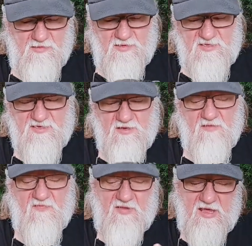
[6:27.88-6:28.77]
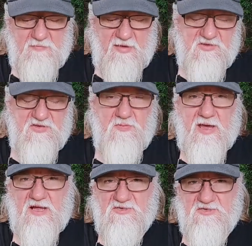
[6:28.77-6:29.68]
These don't feel like maybe 2
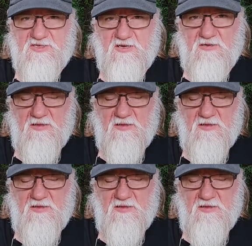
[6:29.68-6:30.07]
pounds or so.